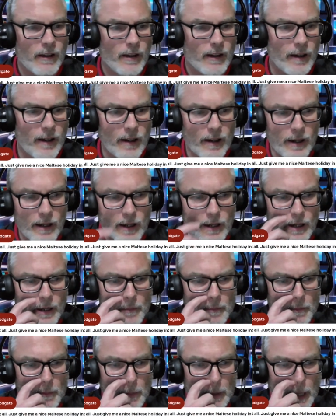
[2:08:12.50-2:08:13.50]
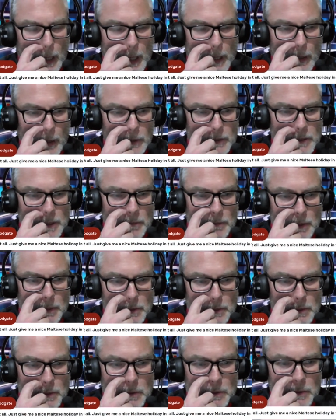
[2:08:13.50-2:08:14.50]
Um, yeah, not simple
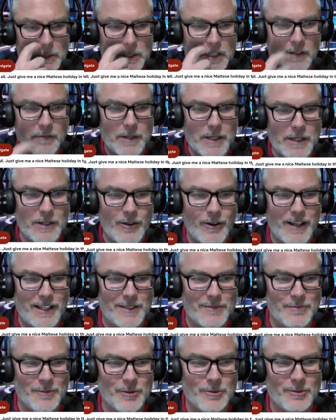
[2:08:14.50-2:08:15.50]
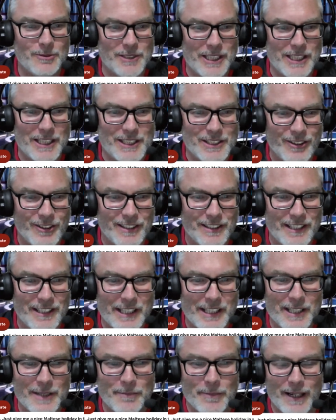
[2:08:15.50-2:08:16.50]
at all. Just give me a nice Maltese holiday
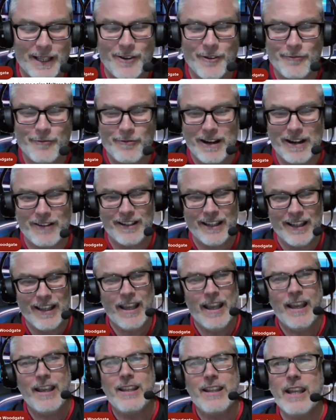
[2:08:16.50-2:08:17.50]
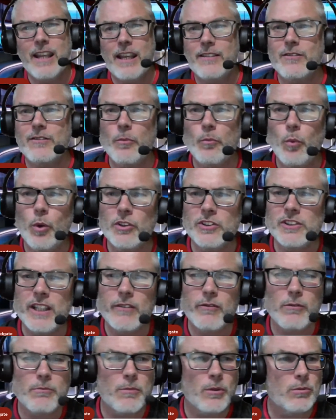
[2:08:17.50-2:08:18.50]
in the playoff round. Yeah. Was there
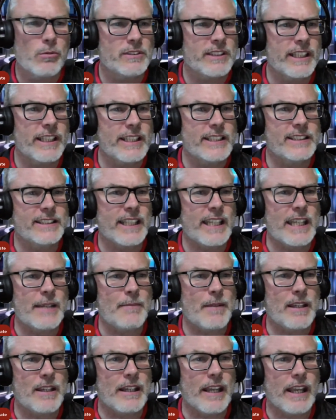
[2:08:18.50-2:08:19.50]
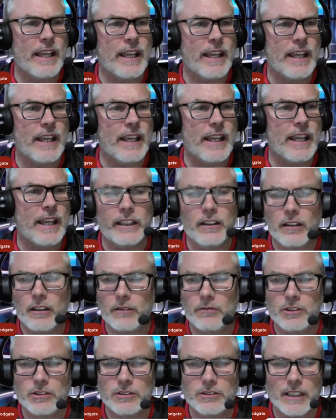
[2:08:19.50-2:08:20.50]
a Maltese team in there, Charlie?
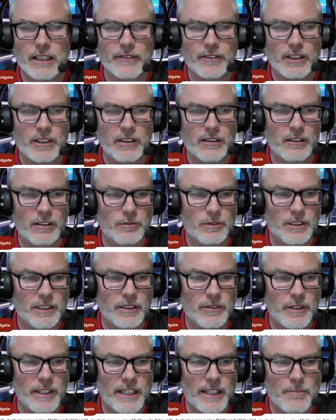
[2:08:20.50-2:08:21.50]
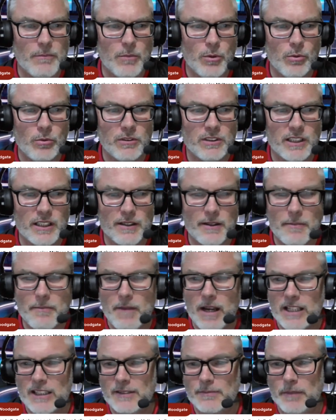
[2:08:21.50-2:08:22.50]
I'm just having a look. Was there any Maltese? There
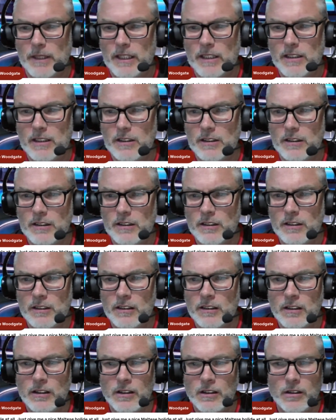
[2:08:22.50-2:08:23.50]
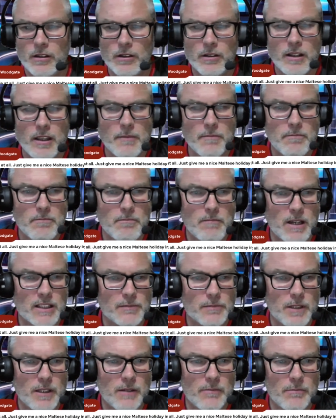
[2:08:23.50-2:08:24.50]
must be. There
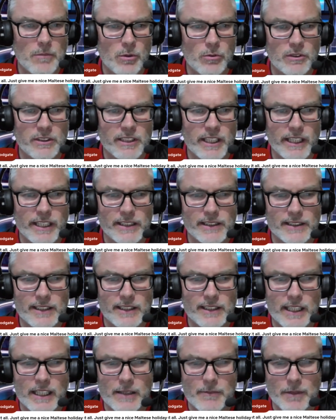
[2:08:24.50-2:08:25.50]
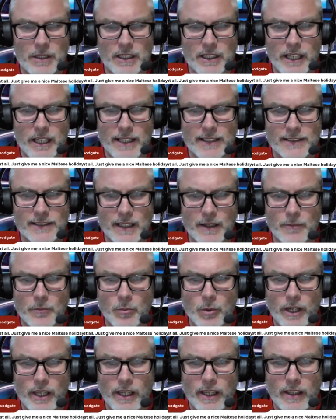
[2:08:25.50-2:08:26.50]
must be a Maltese team in there
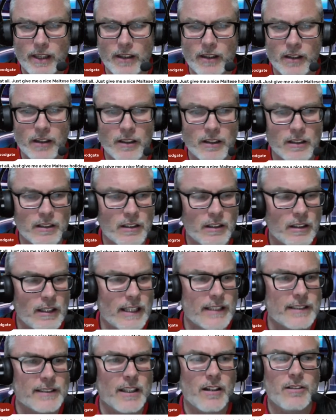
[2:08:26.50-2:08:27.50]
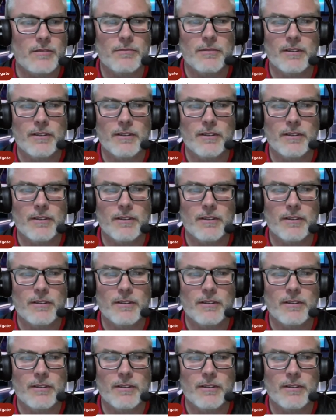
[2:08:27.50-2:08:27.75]
somewhere. Let's go.